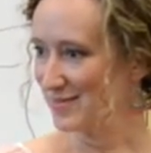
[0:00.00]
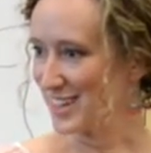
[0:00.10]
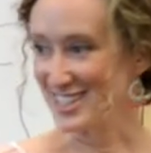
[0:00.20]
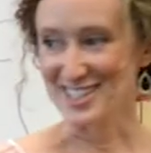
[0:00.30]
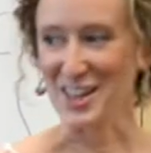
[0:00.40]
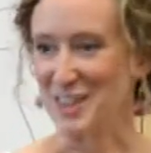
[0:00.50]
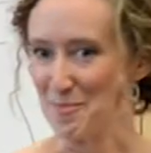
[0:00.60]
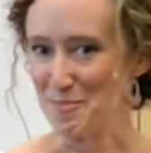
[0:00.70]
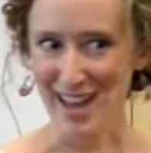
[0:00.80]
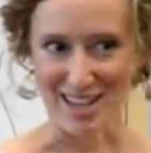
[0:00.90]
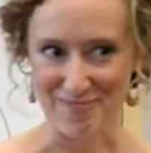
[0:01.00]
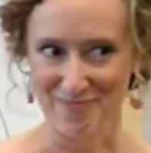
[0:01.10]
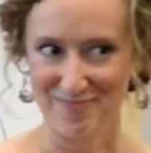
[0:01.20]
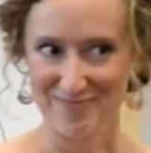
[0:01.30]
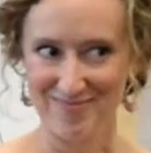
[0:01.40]
It's not that bad.
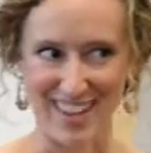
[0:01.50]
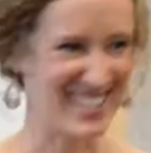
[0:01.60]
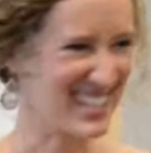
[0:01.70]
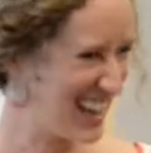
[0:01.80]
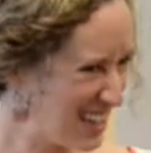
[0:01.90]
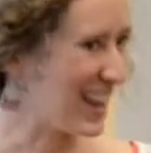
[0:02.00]
It's kind of